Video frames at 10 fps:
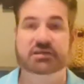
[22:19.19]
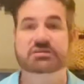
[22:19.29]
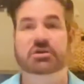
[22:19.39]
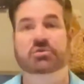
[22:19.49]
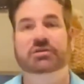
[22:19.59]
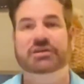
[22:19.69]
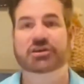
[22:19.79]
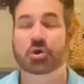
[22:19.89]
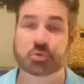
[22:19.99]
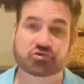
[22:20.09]
so he
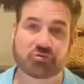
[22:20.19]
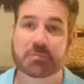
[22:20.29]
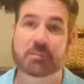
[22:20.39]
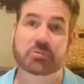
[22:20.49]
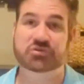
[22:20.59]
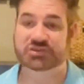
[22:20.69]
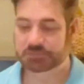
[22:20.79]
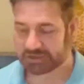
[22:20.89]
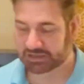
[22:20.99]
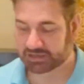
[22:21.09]
can always remember
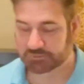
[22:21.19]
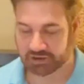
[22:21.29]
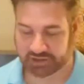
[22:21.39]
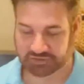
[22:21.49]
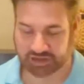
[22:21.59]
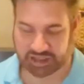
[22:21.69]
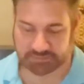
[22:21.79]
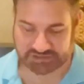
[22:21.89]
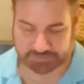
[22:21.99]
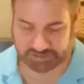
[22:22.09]
Speed, playing the
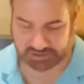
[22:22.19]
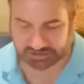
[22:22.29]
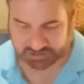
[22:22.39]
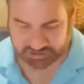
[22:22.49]
game Speed.